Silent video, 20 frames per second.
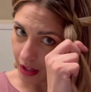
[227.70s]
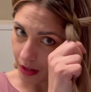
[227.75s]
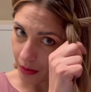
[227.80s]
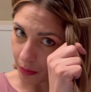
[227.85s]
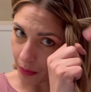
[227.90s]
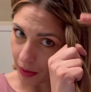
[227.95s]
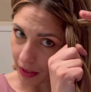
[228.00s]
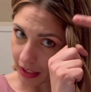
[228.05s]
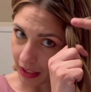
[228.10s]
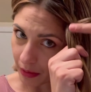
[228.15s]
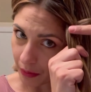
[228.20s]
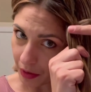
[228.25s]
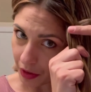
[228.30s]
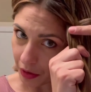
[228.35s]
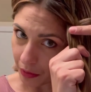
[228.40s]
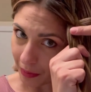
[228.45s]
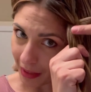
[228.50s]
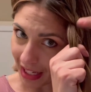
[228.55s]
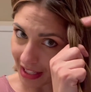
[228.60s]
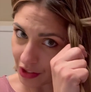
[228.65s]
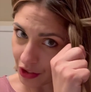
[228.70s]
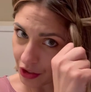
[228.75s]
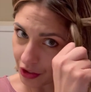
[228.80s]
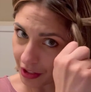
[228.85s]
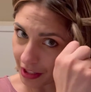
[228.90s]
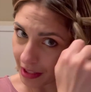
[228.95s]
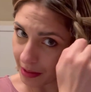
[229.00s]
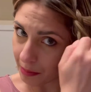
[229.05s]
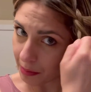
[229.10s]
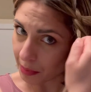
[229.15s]
Working with the right
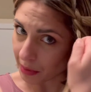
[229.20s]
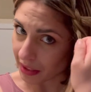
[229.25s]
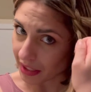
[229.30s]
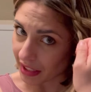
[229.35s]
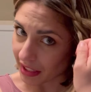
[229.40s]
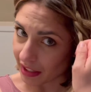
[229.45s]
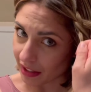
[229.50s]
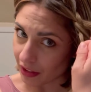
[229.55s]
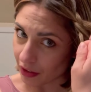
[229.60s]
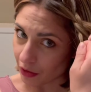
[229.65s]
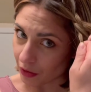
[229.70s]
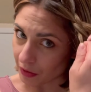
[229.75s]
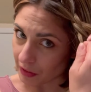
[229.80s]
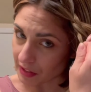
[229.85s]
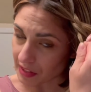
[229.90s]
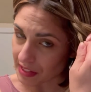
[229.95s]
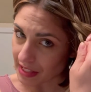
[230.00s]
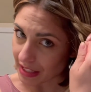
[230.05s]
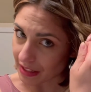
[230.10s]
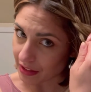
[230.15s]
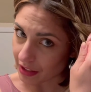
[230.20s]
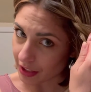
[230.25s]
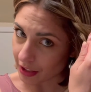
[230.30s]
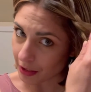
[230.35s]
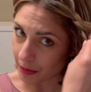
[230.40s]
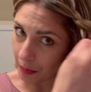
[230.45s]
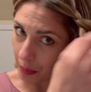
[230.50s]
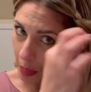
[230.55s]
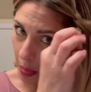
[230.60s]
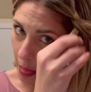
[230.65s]
strand, bringing it over
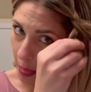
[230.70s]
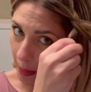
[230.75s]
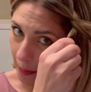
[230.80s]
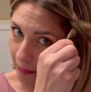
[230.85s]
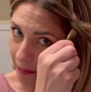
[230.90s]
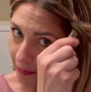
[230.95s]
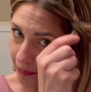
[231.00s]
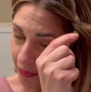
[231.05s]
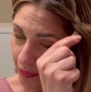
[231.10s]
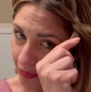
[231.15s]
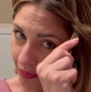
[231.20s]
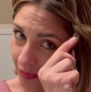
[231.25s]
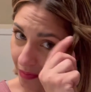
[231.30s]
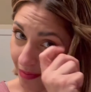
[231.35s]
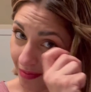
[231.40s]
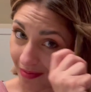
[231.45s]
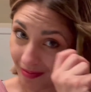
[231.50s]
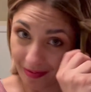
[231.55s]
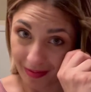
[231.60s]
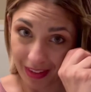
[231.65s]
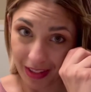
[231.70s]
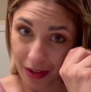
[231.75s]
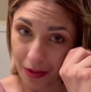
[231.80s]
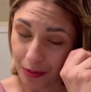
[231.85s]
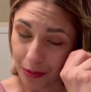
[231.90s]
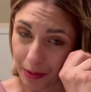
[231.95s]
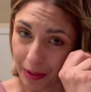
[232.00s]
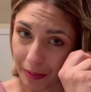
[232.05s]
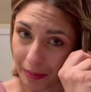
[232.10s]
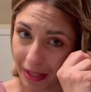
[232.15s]
center.
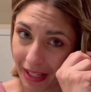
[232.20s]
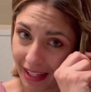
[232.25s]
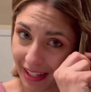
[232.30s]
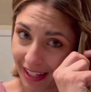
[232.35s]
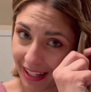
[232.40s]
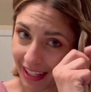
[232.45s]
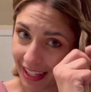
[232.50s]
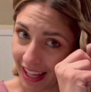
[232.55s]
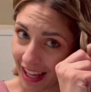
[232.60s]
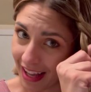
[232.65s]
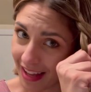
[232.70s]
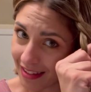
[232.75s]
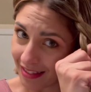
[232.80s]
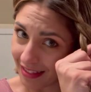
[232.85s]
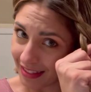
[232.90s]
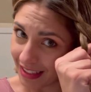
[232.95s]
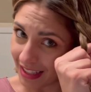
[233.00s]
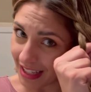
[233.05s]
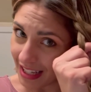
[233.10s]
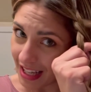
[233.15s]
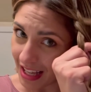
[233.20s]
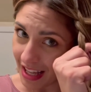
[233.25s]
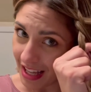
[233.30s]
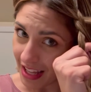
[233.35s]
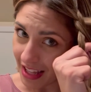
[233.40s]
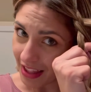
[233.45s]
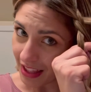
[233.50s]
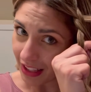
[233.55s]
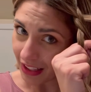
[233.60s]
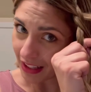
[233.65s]
Repeat it again.
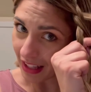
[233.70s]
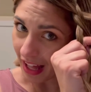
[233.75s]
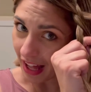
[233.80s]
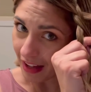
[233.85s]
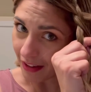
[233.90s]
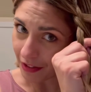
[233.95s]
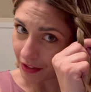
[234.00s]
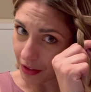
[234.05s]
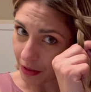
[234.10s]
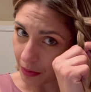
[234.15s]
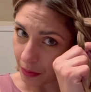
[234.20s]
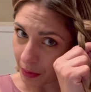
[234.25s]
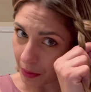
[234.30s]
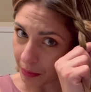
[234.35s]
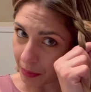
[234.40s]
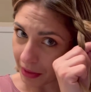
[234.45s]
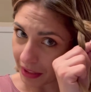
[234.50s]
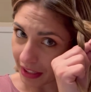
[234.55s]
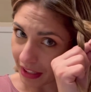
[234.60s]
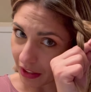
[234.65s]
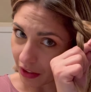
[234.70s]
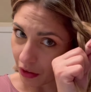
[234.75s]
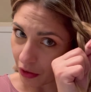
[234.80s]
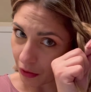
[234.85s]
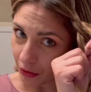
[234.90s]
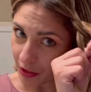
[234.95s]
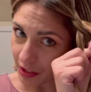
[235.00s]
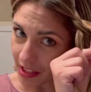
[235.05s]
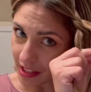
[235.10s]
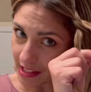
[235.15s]
The left, we're bringing
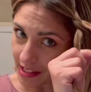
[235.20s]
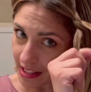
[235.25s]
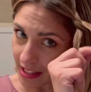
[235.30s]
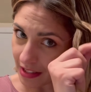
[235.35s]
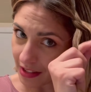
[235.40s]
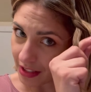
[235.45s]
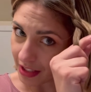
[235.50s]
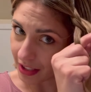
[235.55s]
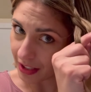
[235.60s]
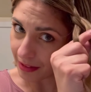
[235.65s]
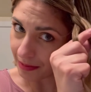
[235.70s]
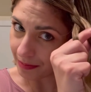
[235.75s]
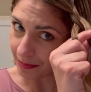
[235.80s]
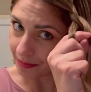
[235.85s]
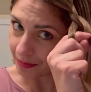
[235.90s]
over to center.